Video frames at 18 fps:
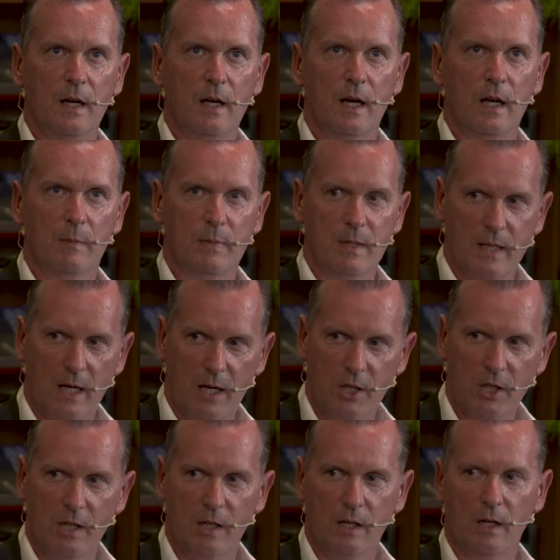an
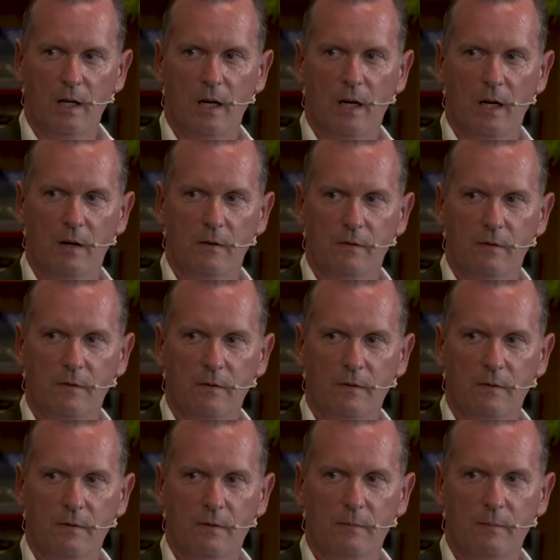obsession of
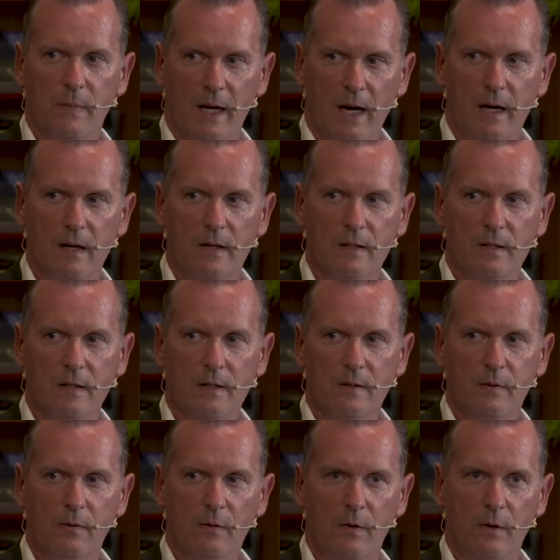
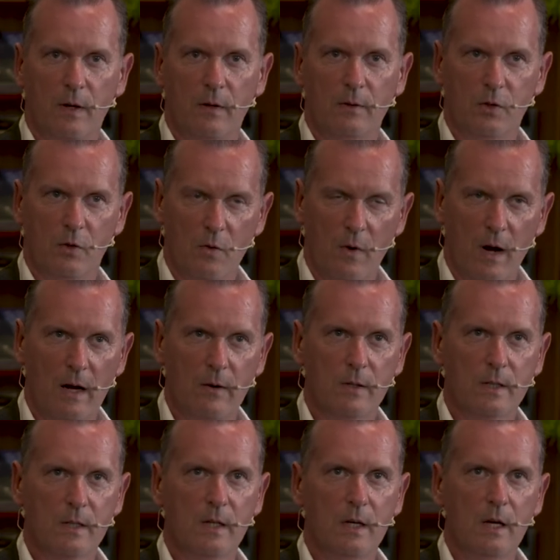McGahern's uh,
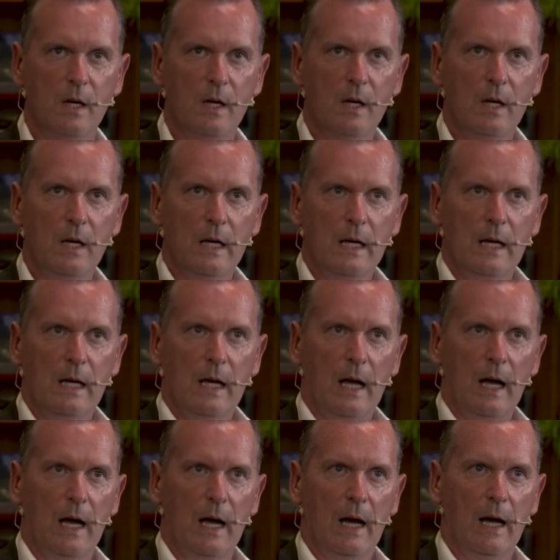throughout.
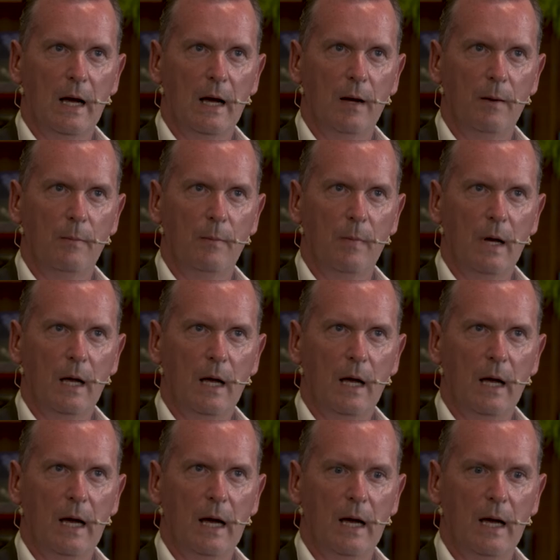Um,
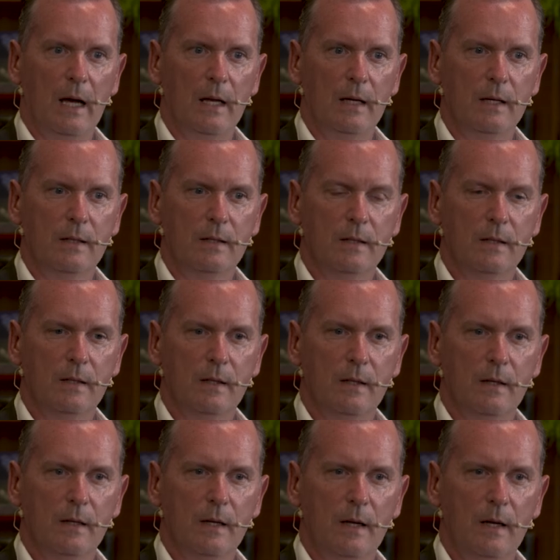and
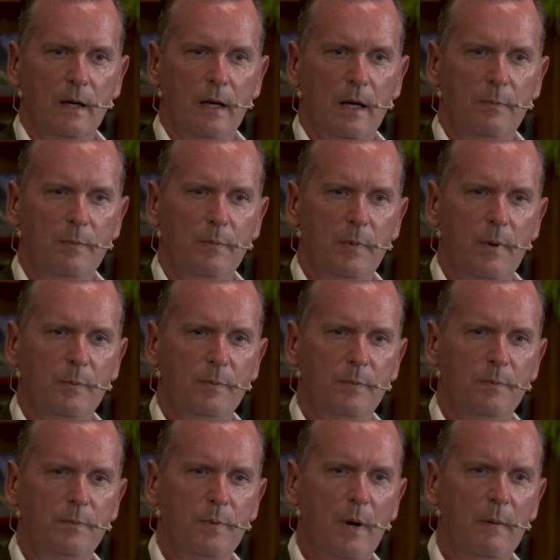uh,
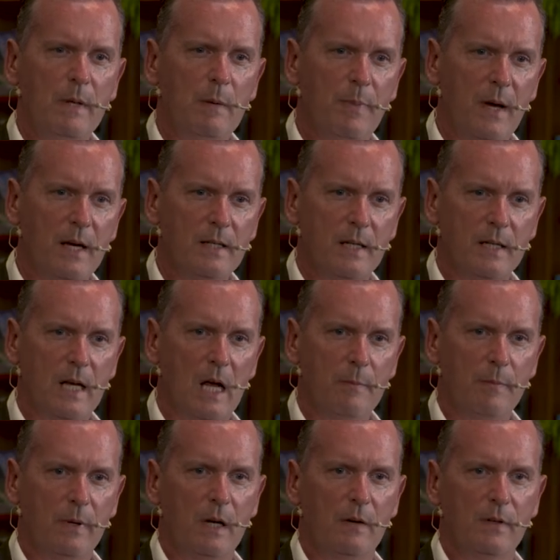probably the best
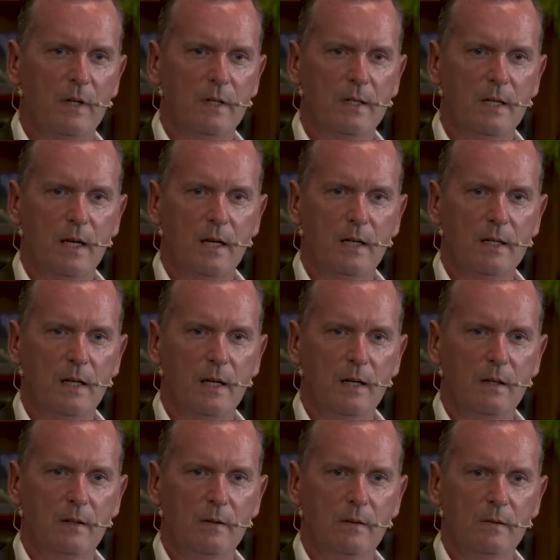example of it is, is
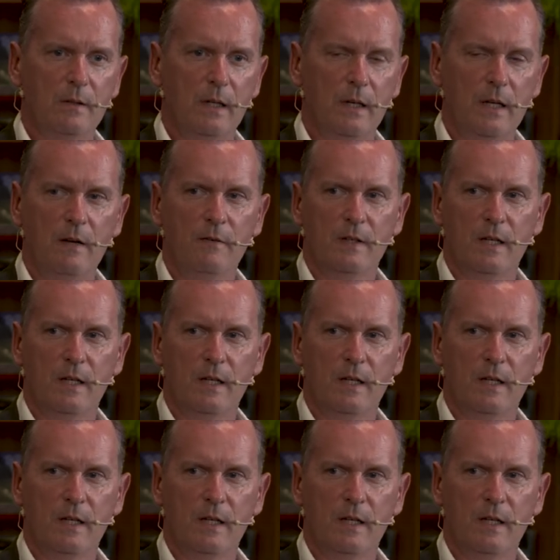in The Leave